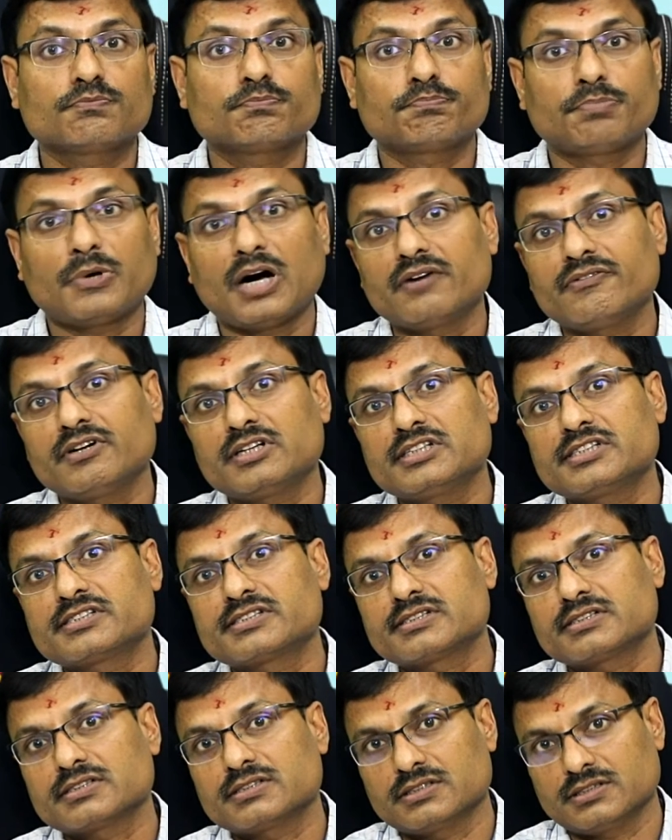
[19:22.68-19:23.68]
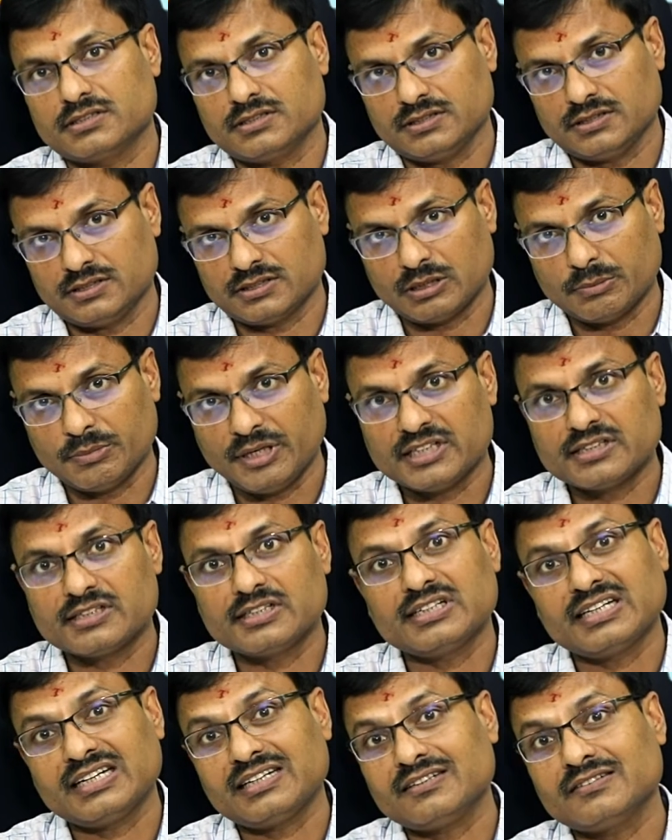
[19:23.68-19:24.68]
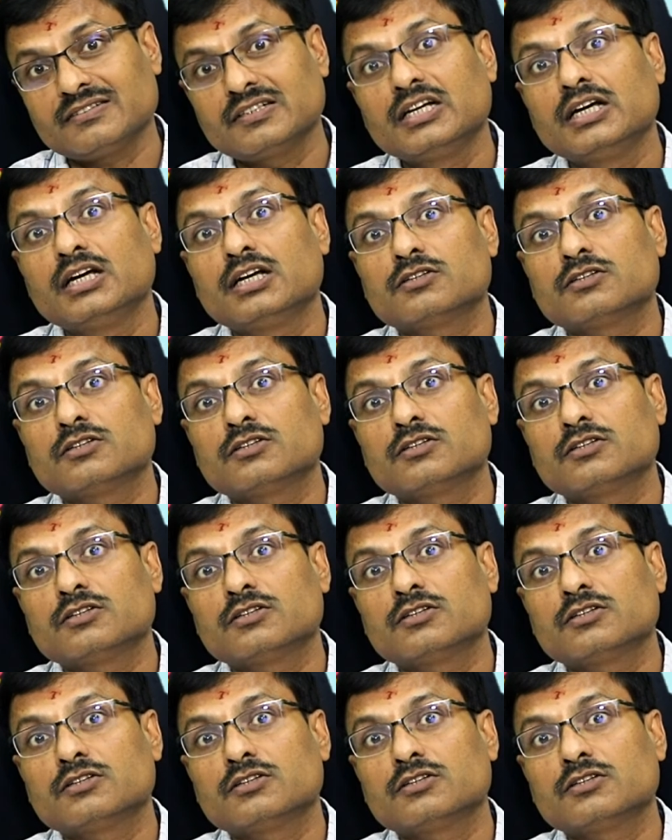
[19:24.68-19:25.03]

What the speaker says: power is remain there.